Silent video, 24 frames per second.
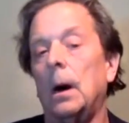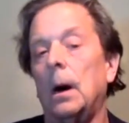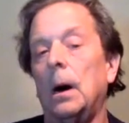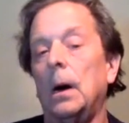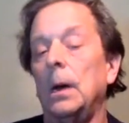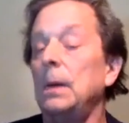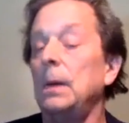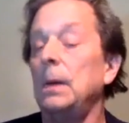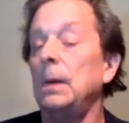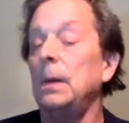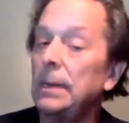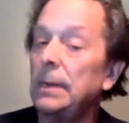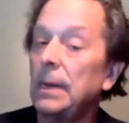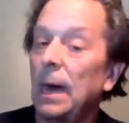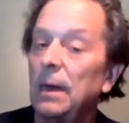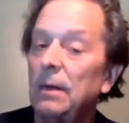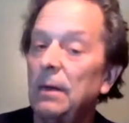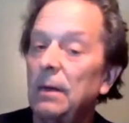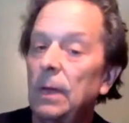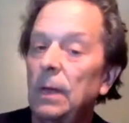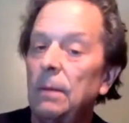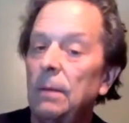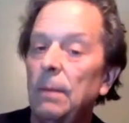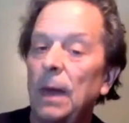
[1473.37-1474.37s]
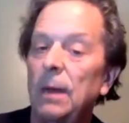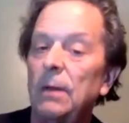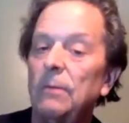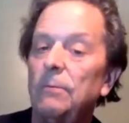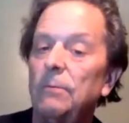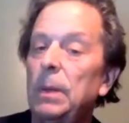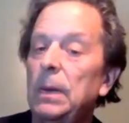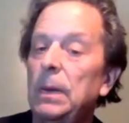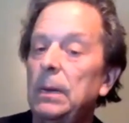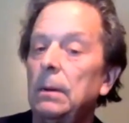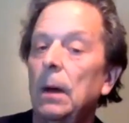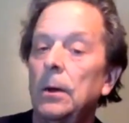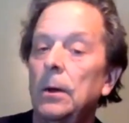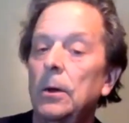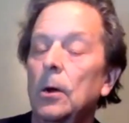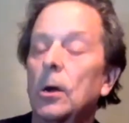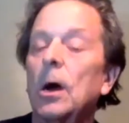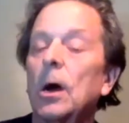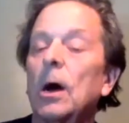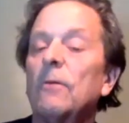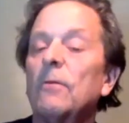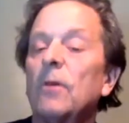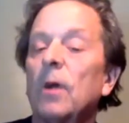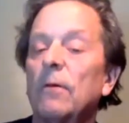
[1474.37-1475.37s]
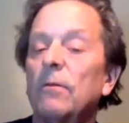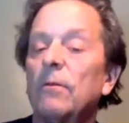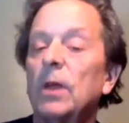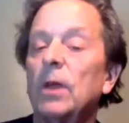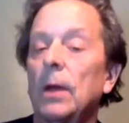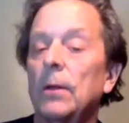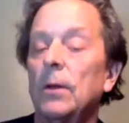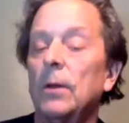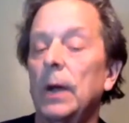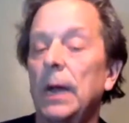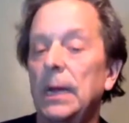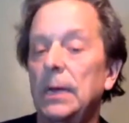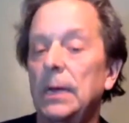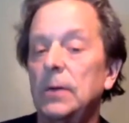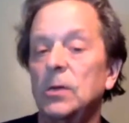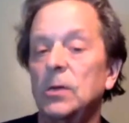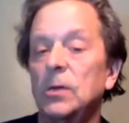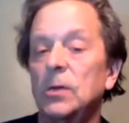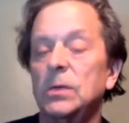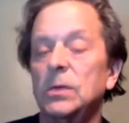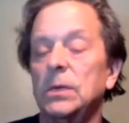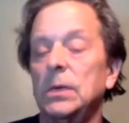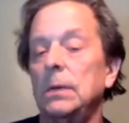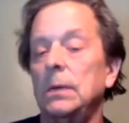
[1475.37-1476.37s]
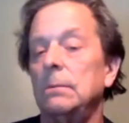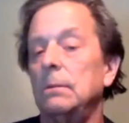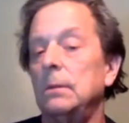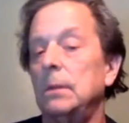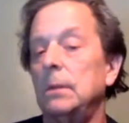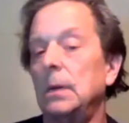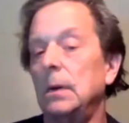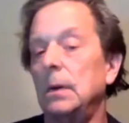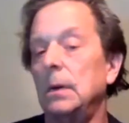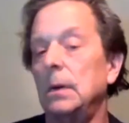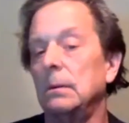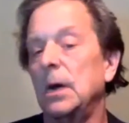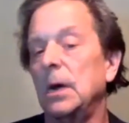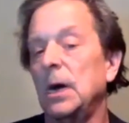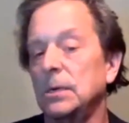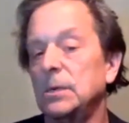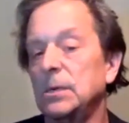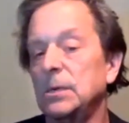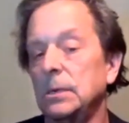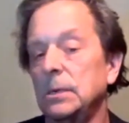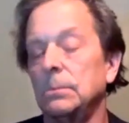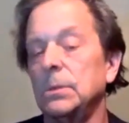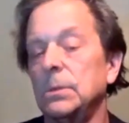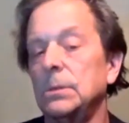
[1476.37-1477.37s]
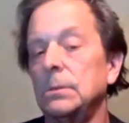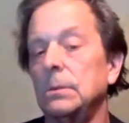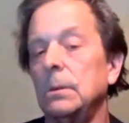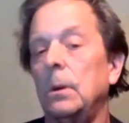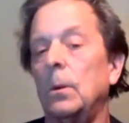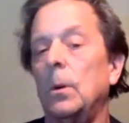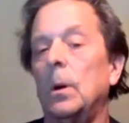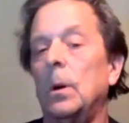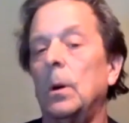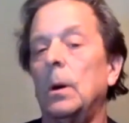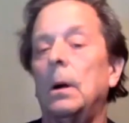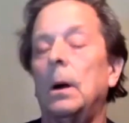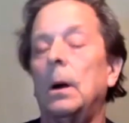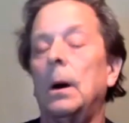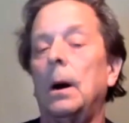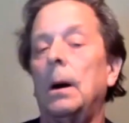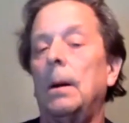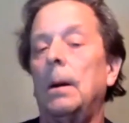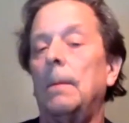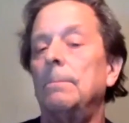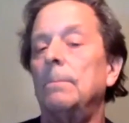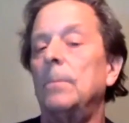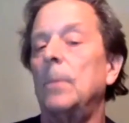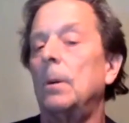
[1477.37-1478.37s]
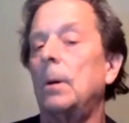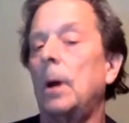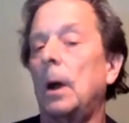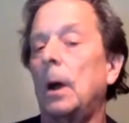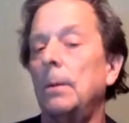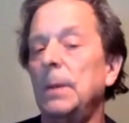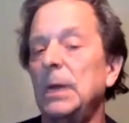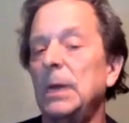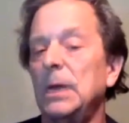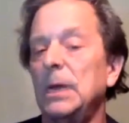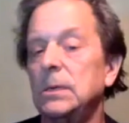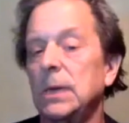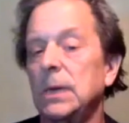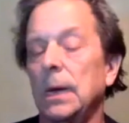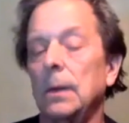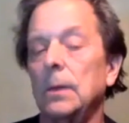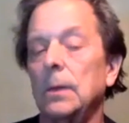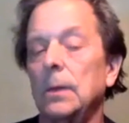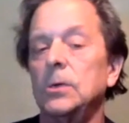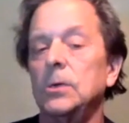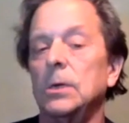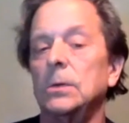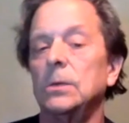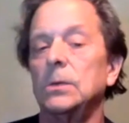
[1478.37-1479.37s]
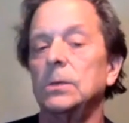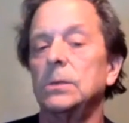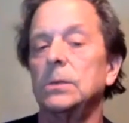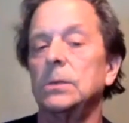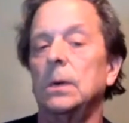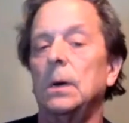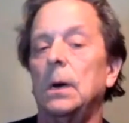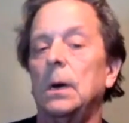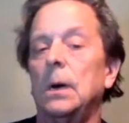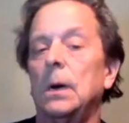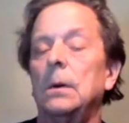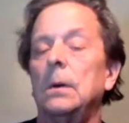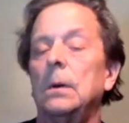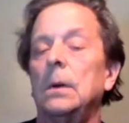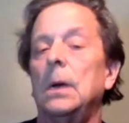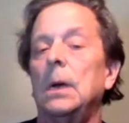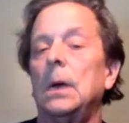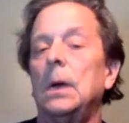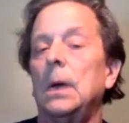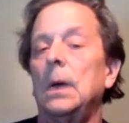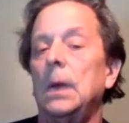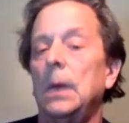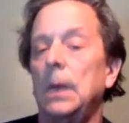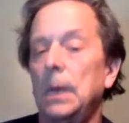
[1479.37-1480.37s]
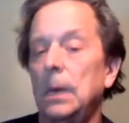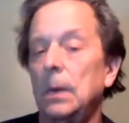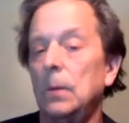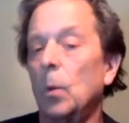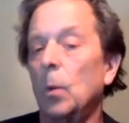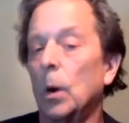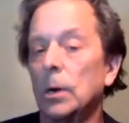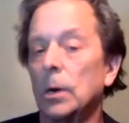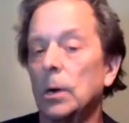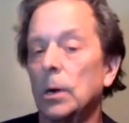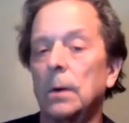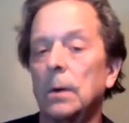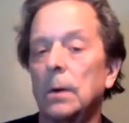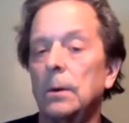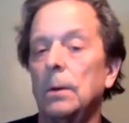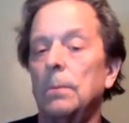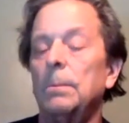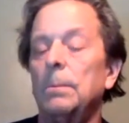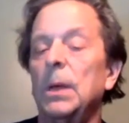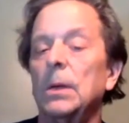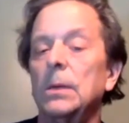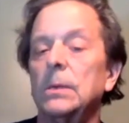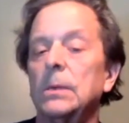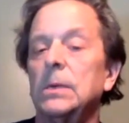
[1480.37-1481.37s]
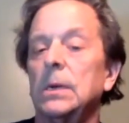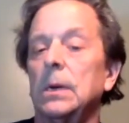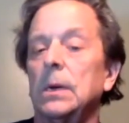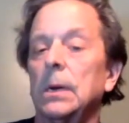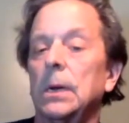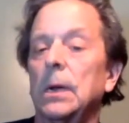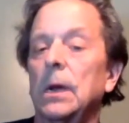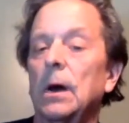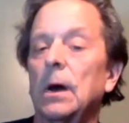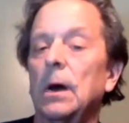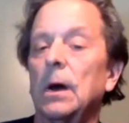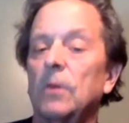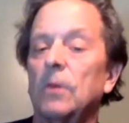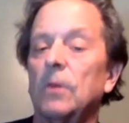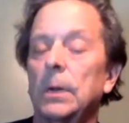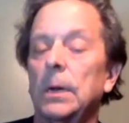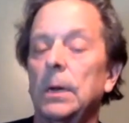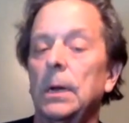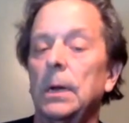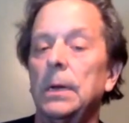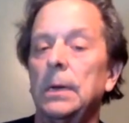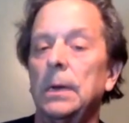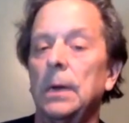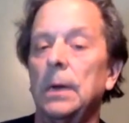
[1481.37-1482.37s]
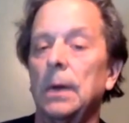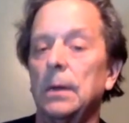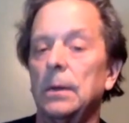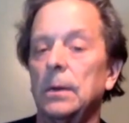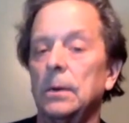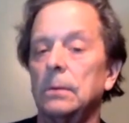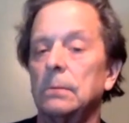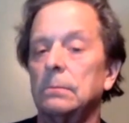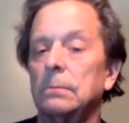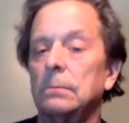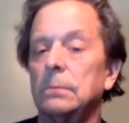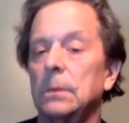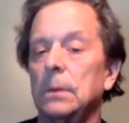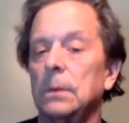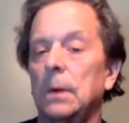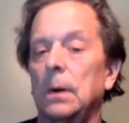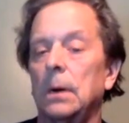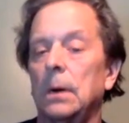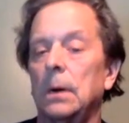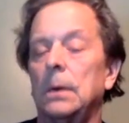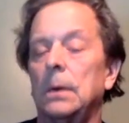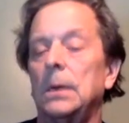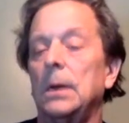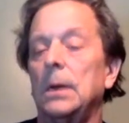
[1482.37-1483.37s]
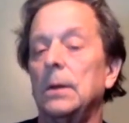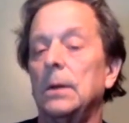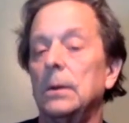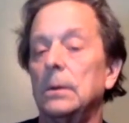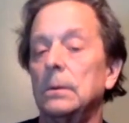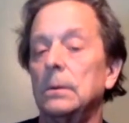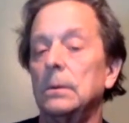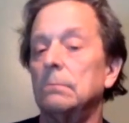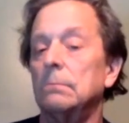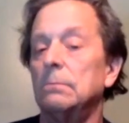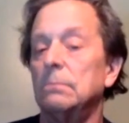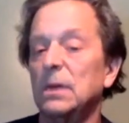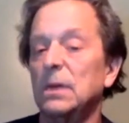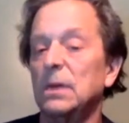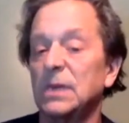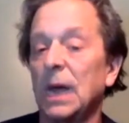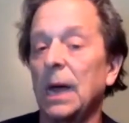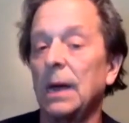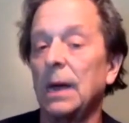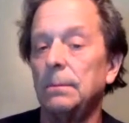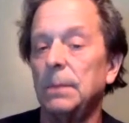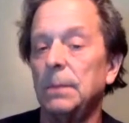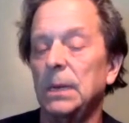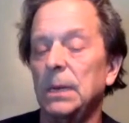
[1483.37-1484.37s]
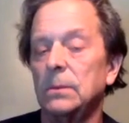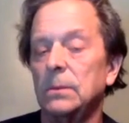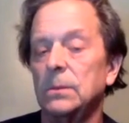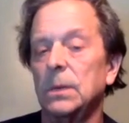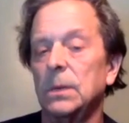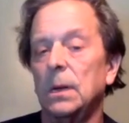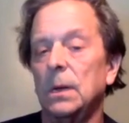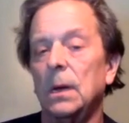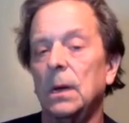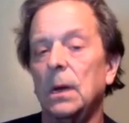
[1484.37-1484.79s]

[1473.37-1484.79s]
He might have been under cover of another agency, the Customs or Army Intelligence. He had worked under military cover in other assignments.